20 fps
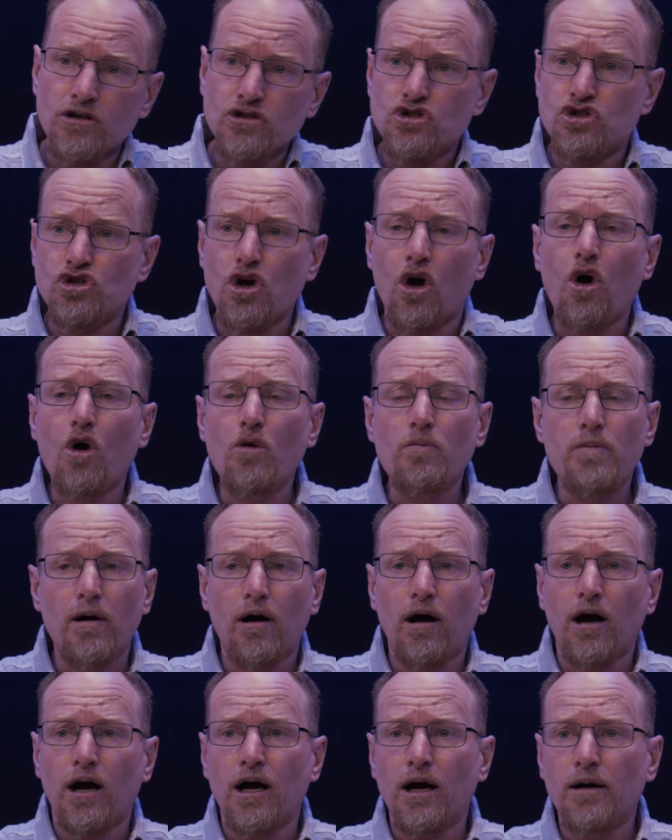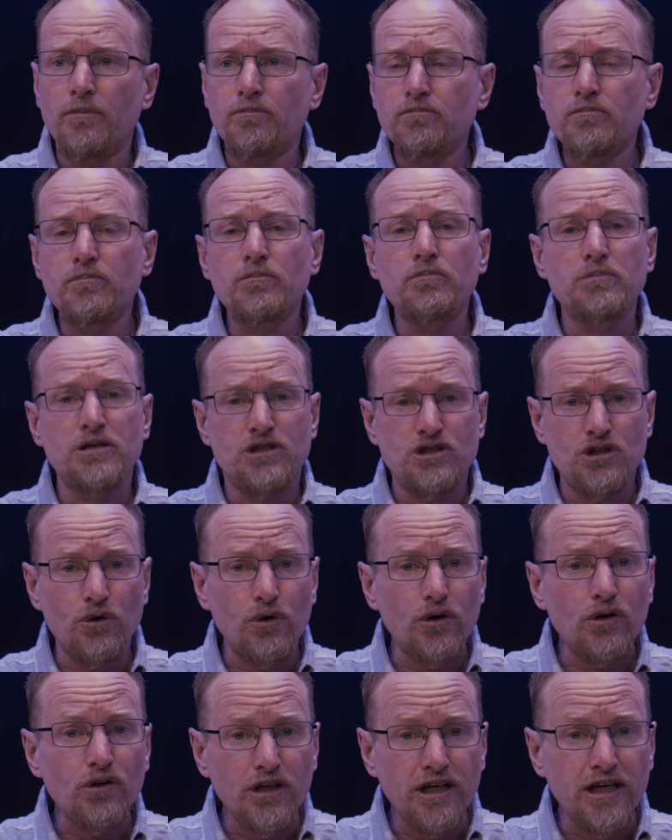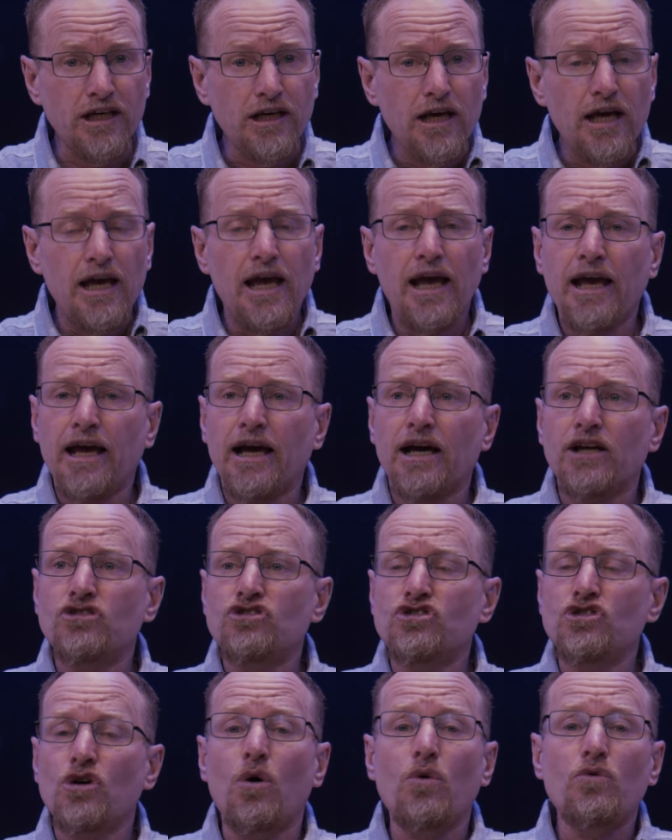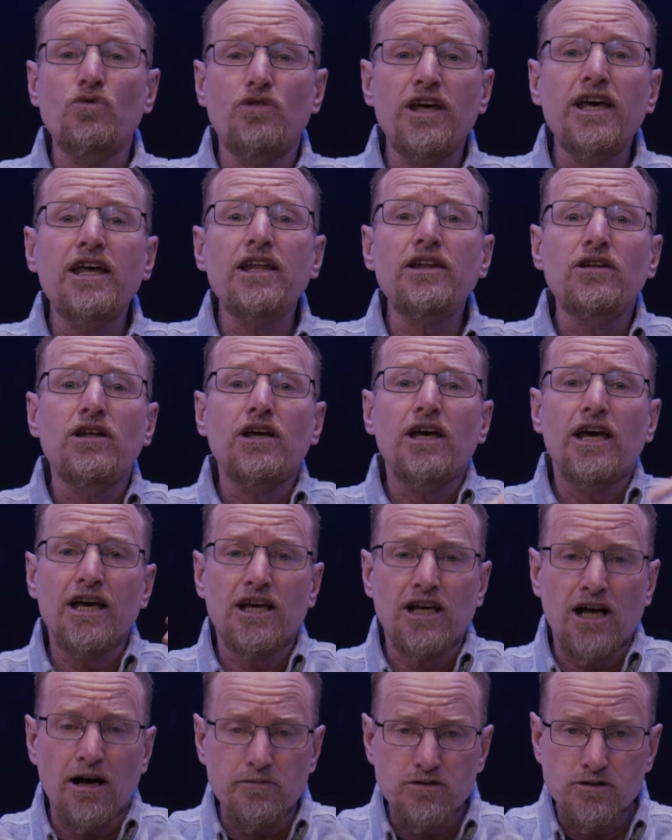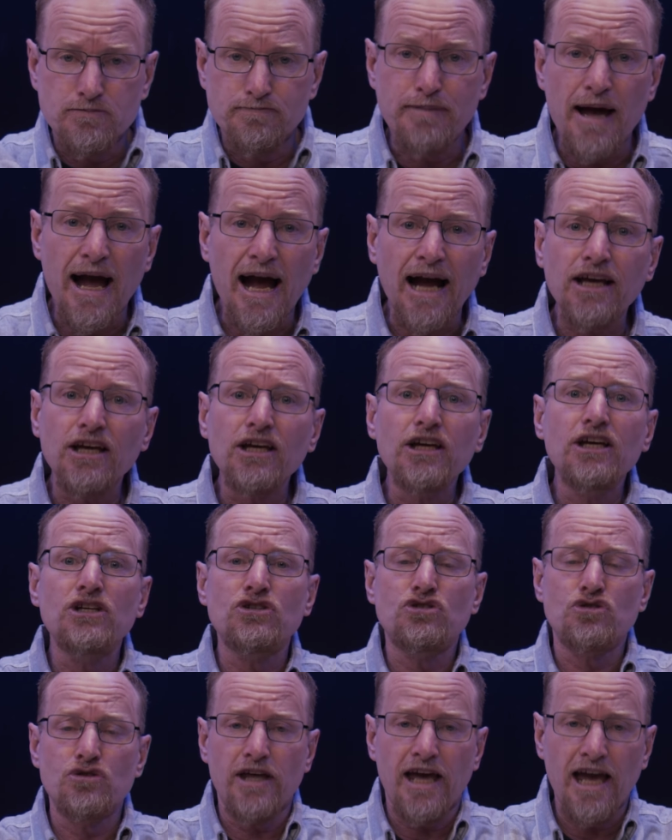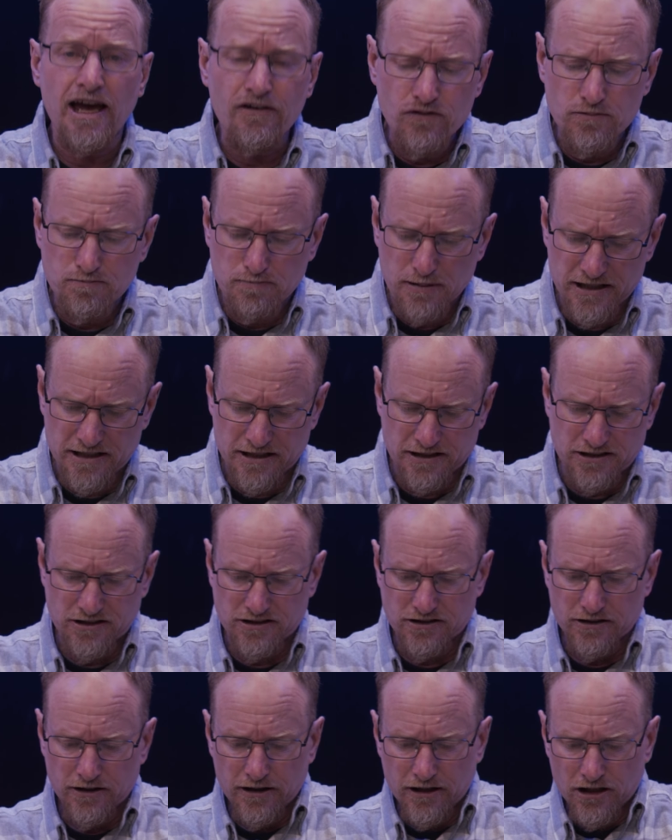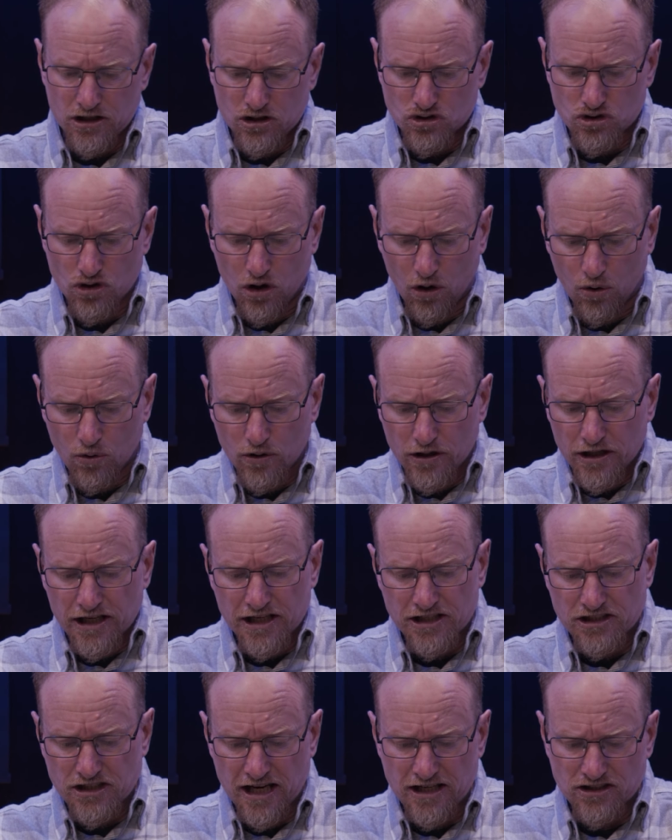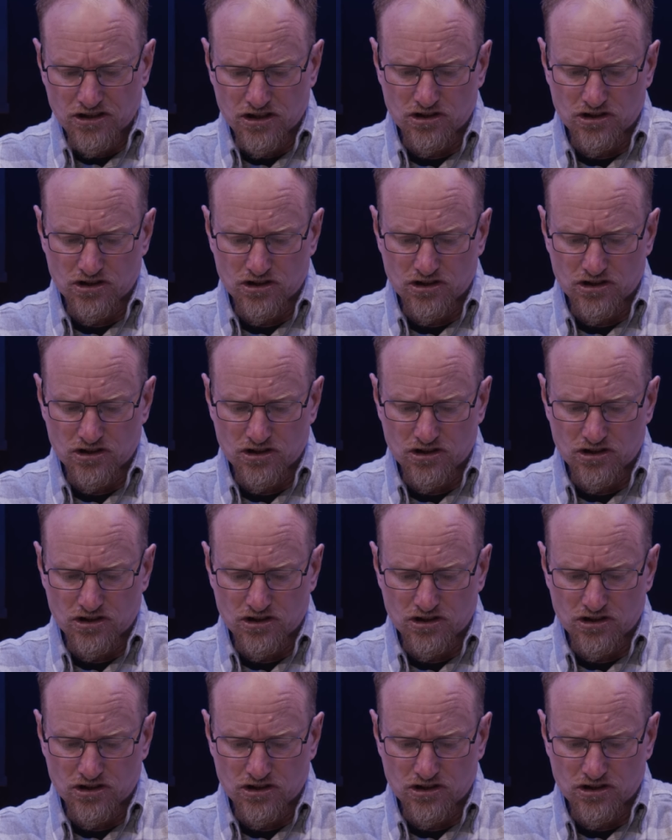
Job materially. And so then it comes back into the heaven piece. So he takes